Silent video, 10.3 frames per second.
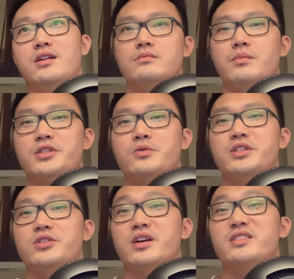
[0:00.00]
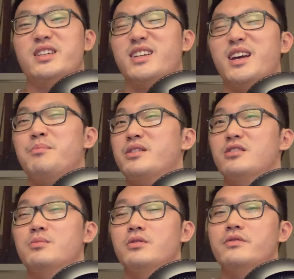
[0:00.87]
But so it's not exactly
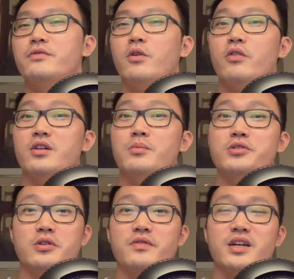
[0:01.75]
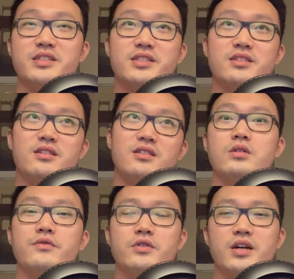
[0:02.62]
applicable for the most of us.
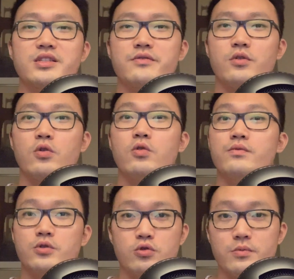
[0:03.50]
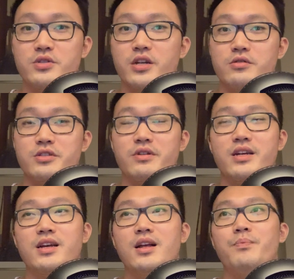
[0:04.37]
If you guys have your own YouTube channels,
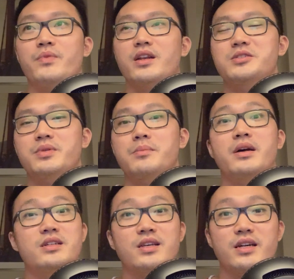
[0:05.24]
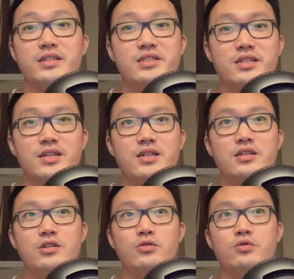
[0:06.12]
right, and it's being monetized,
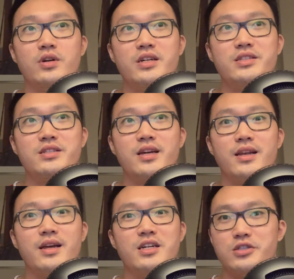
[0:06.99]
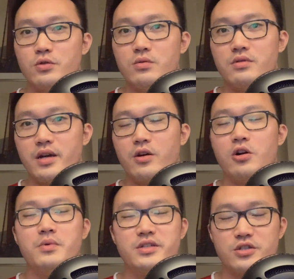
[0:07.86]
you know, you guys can let us know at the
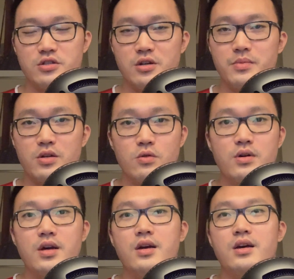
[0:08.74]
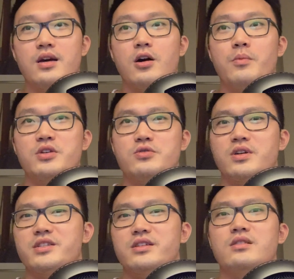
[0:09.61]
comment section down below how much you
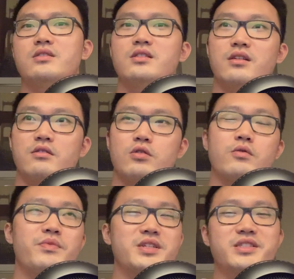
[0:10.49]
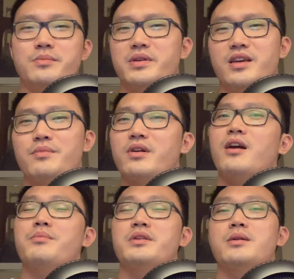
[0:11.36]
guys are earning, you know, the CPM, the
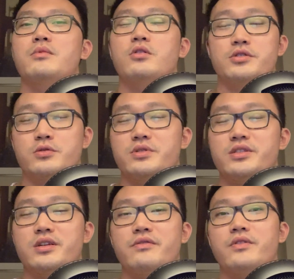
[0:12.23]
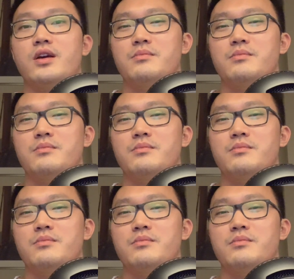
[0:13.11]
RPM, all those good stuff.